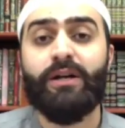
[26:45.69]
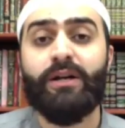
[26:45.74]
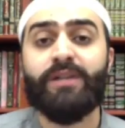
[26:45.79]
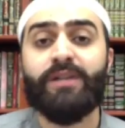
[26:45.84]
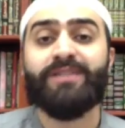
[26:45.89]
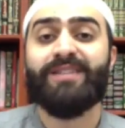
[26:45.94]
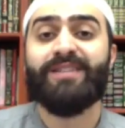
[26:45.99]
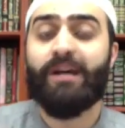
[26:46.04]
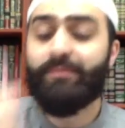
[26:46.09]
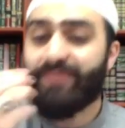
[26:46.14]

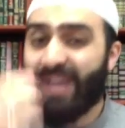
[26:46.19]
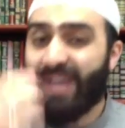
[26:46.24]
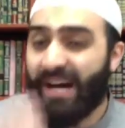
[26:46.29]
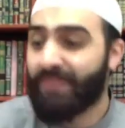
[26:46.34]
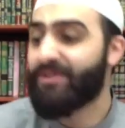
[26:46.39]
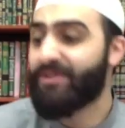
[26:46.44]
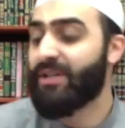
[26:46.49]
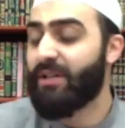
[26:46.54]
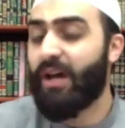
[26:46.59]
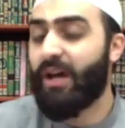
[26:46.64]

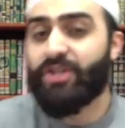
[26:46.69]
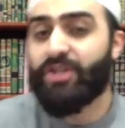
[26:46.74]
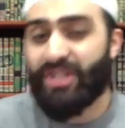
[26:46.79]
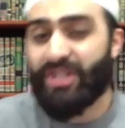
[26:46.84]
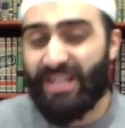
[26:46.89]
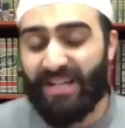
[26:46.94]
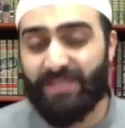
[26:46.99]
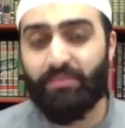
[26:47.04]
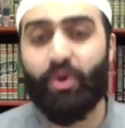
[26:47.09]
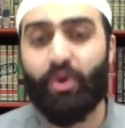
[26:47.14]
Sometimes the
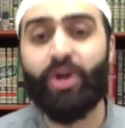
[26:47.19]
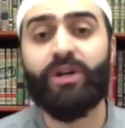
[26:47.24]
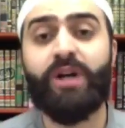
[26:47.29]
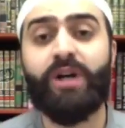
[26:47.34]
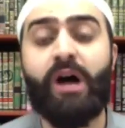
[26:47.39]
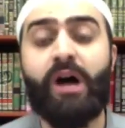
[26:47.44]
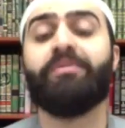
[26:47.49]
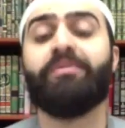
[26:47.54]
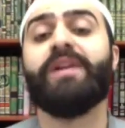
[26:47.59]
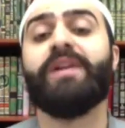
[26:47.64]
logic is more
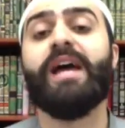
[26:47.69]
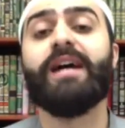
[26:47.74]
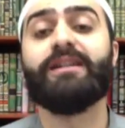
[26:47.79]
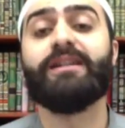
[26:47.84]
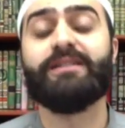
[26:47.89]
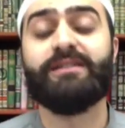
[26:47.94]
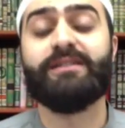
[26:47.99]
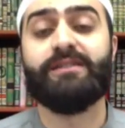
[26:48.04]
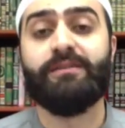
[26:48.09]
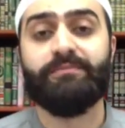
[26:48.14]

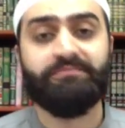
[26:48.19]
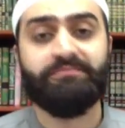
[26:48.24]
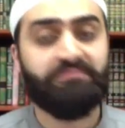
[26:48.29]
complex.